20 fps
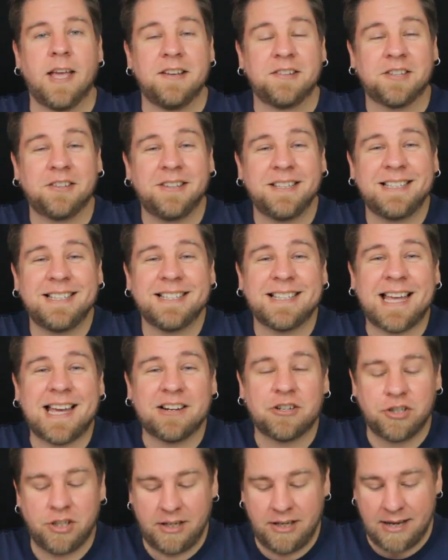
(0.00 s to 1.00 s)
So this is
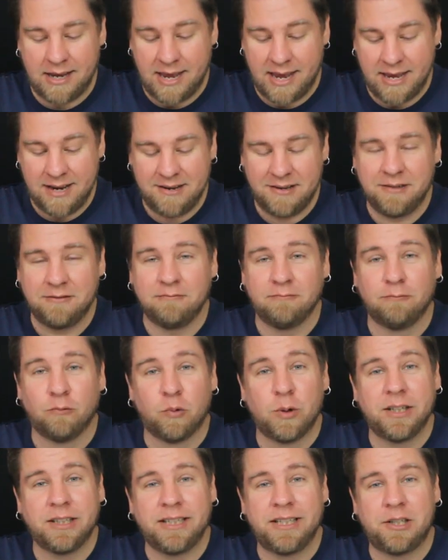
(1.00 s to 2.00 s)
actually a
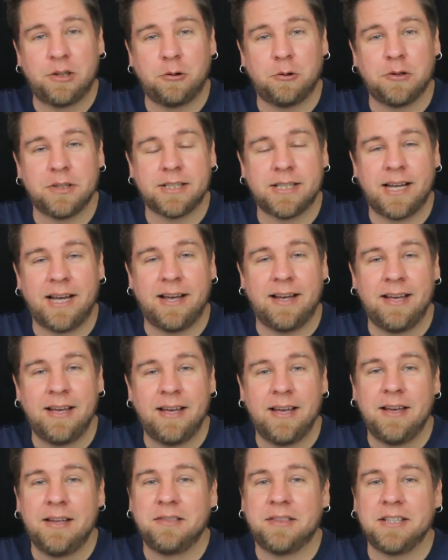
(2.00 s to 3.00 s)
really cool set.
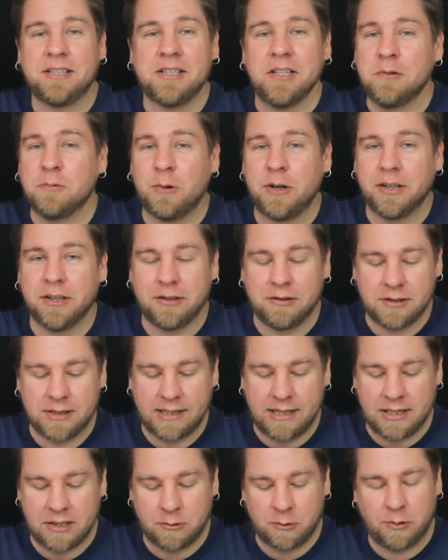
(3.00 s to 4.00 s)
This is one of
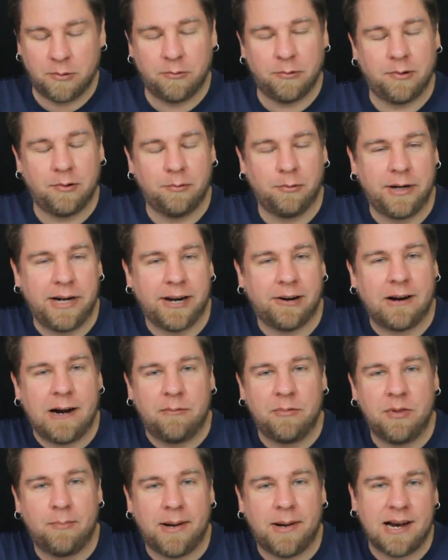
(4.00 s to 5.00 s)
those sets where when I
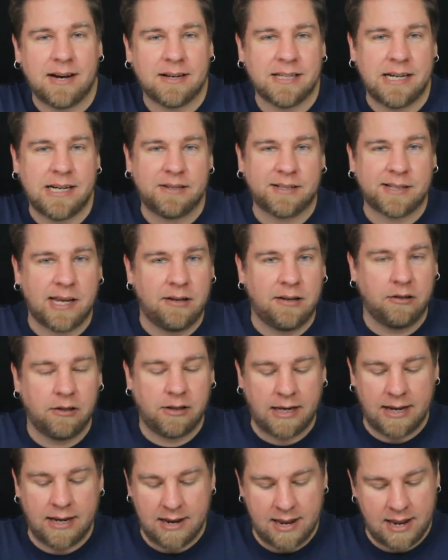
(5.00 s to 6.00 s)
grabbed the box and I was kind of
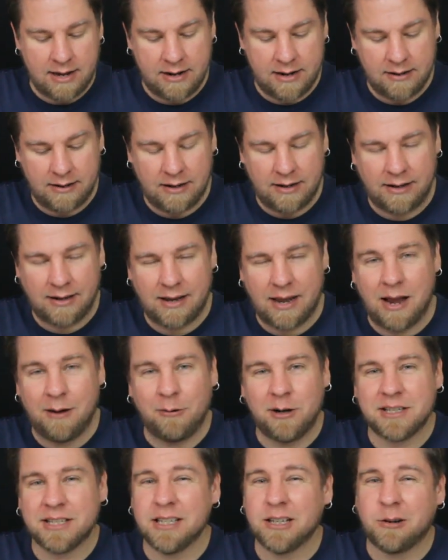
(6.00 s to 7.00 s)
looking at it, I
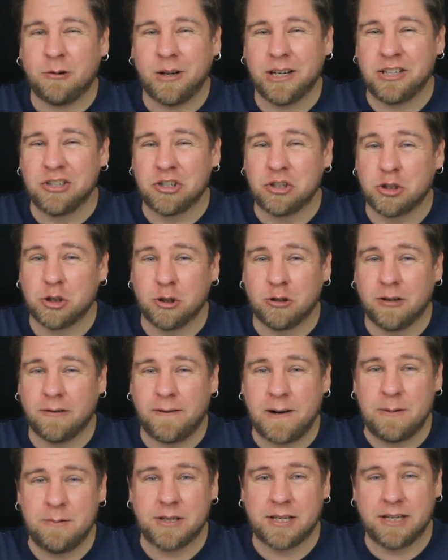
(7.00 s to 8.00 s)
wasn't quite sure
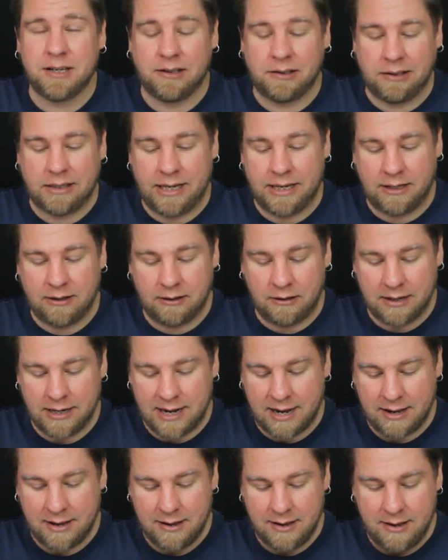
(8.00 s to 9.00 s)
if I was going to like it or
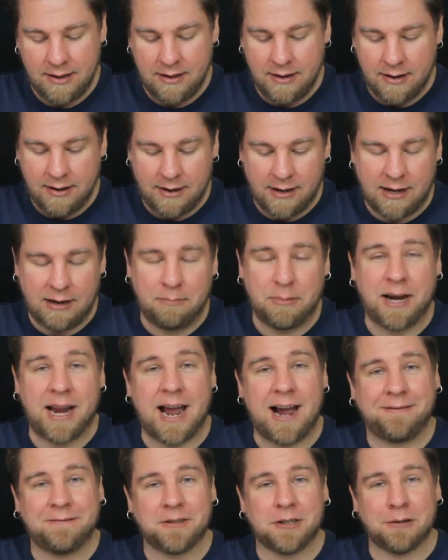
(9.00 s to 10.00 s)
not. Uh,
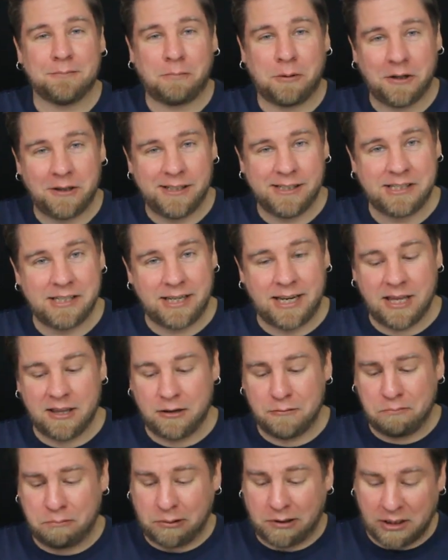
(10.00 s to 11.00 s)
but after putting it
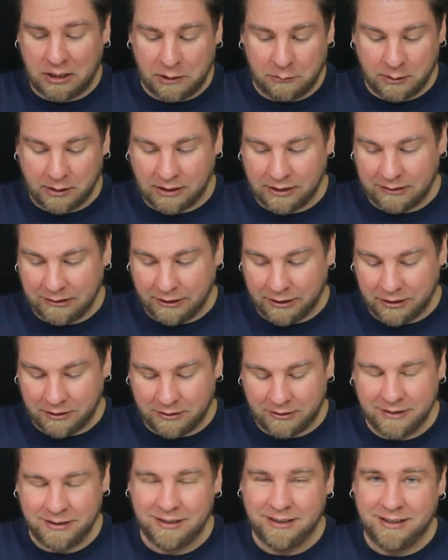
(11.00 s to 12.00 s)
together, playing with it a
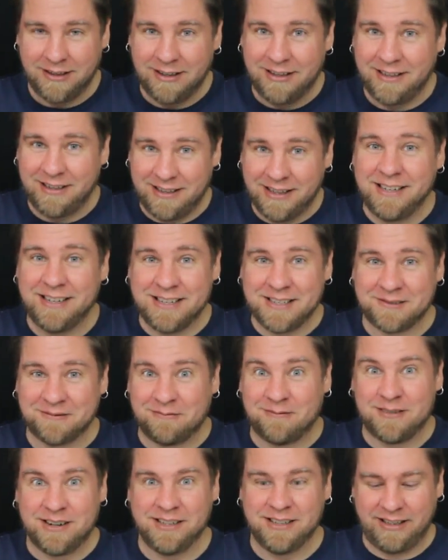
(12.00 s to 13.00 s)
little, it is
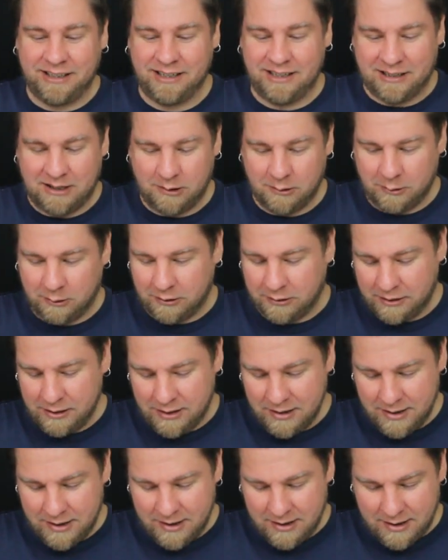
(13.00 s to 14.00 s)
really
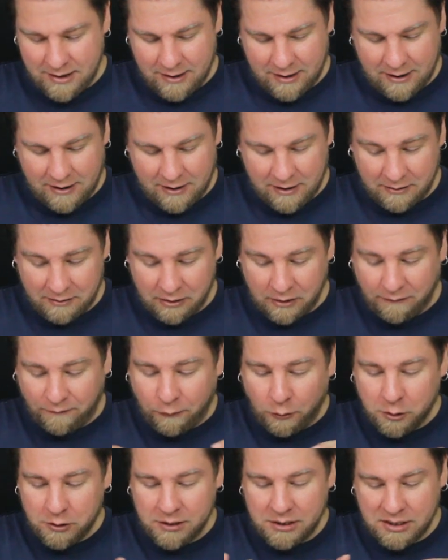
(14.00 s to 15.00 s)
cool. Uh, the
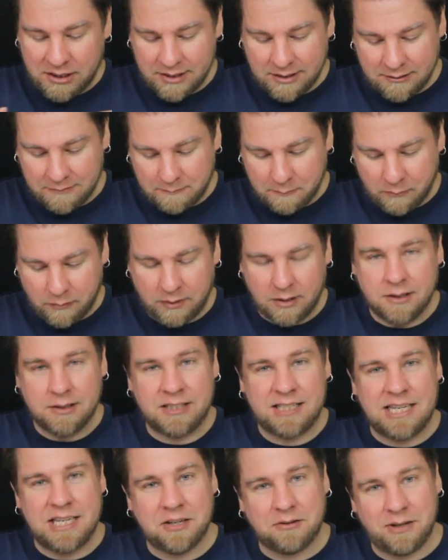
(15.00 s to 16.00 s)
forest
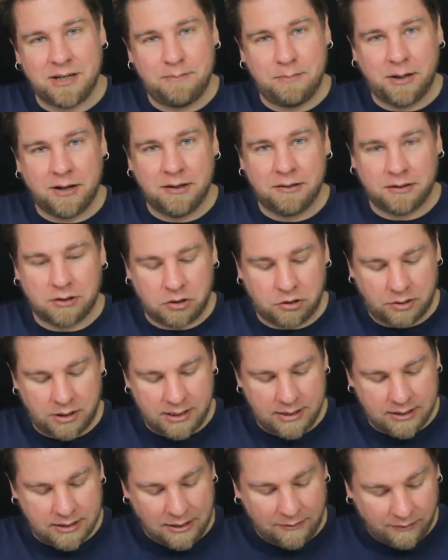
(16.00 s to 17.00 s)
scenery part, the
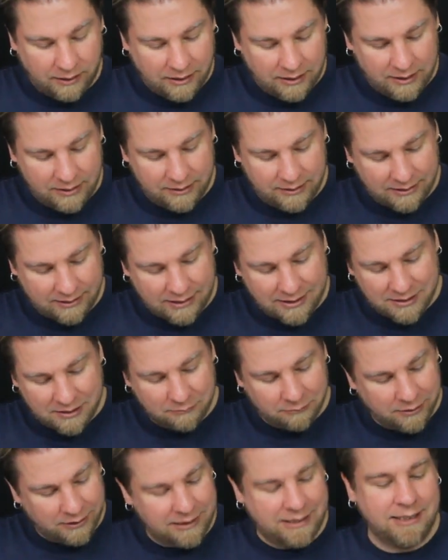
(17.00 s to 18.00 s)
trees and everything,
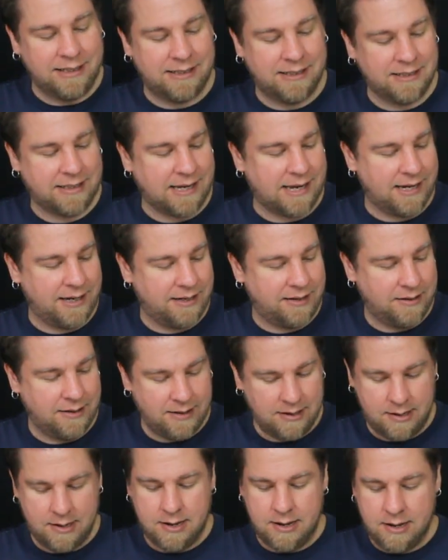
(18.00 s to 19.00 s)
that's a really neat design.
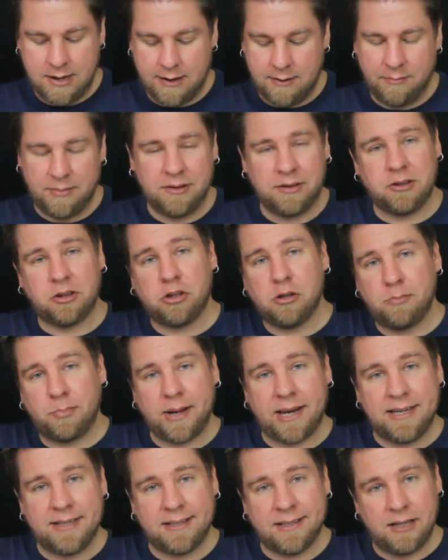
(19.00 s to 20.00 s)
Um, they're
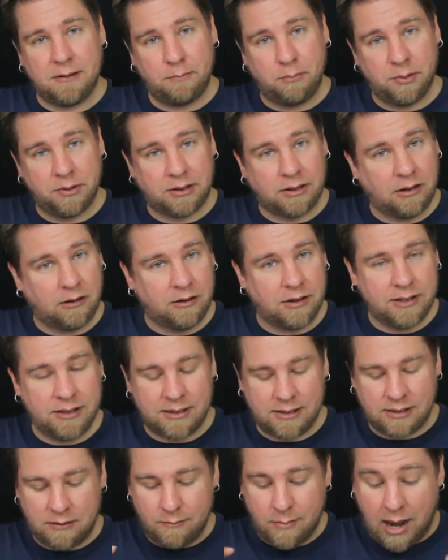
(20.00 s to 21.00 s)
basic, but there
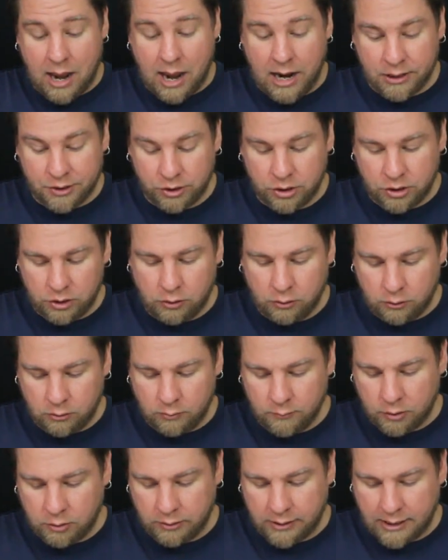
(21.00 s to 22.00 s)
is some action to
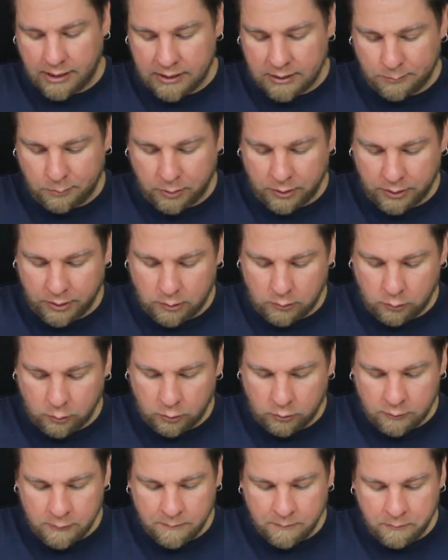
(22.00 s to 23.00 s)
them, so that's pretty
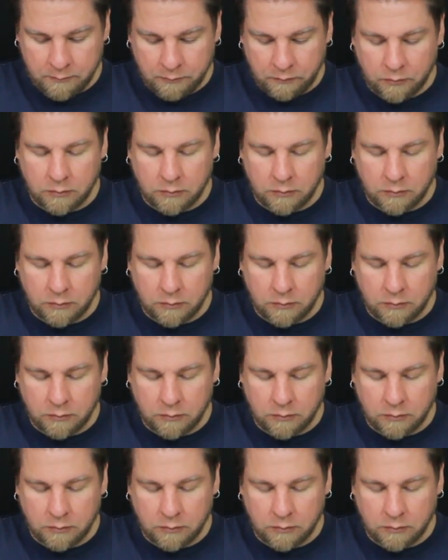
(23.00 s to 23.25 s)
cool.